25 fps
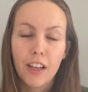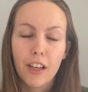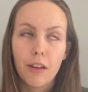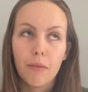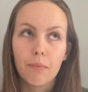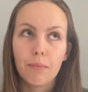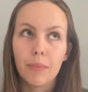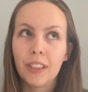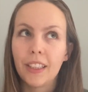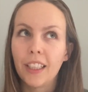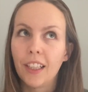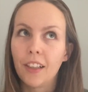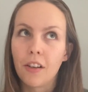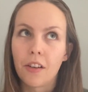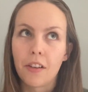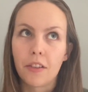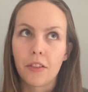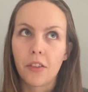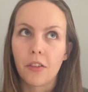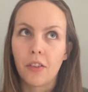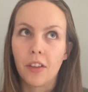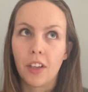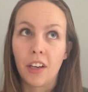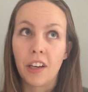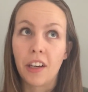But then also
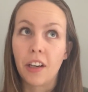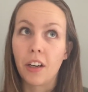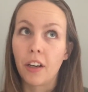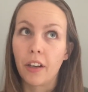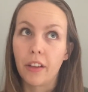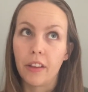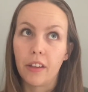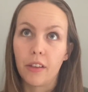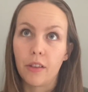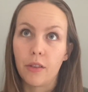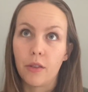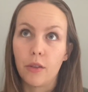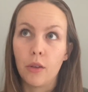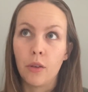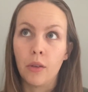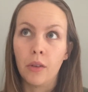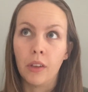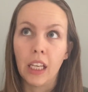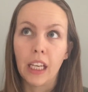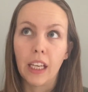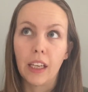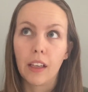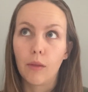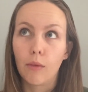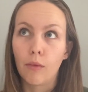there are authors who
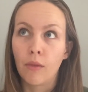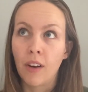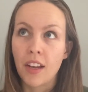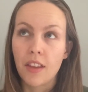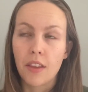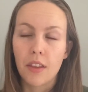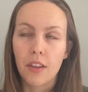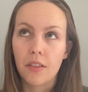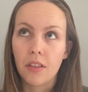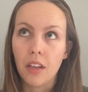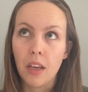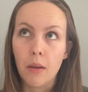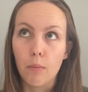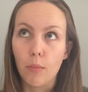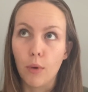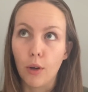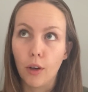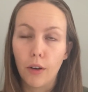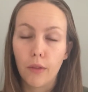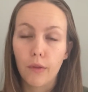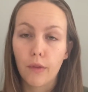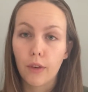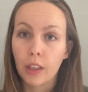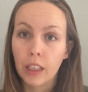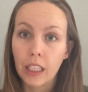write the same book
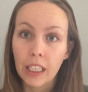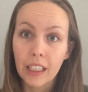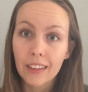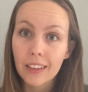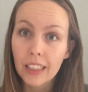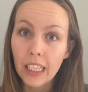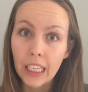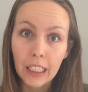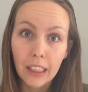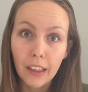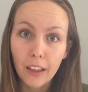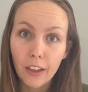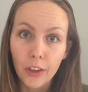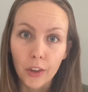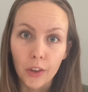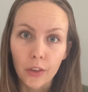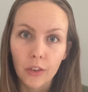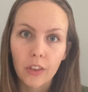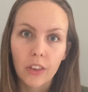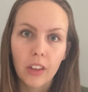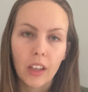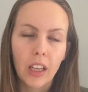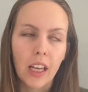for 10 years,